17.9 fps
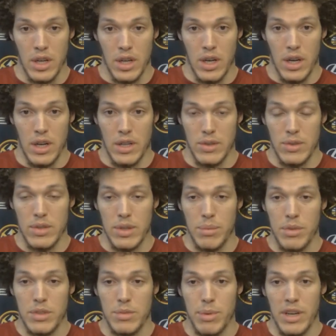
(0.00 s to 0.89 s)
uh, do
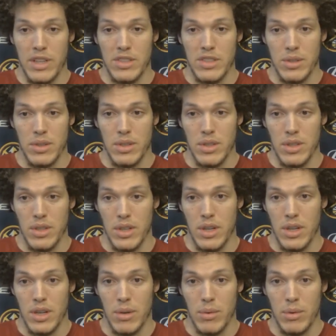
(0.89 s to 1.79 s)
something special
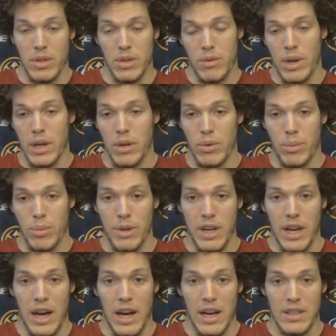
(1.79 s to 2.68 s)
uh, with a great group of
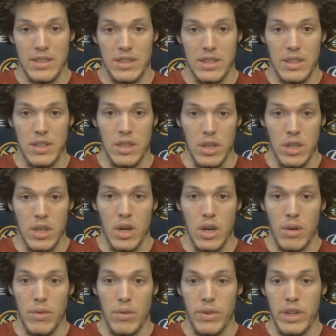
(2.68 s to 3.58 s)
guys and
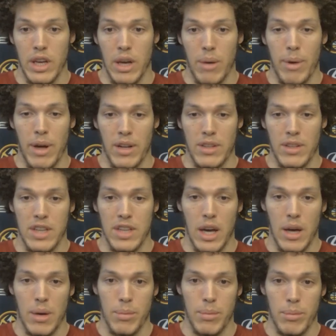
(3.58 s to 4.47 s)
hopefully come out on
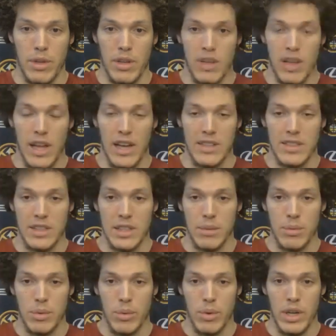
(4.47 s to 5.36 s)
top, be the last
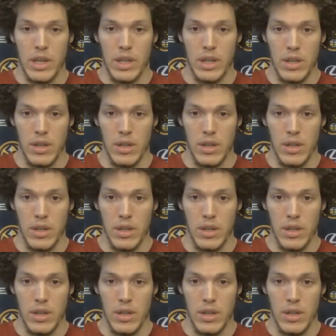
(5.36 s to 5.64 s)
team to win.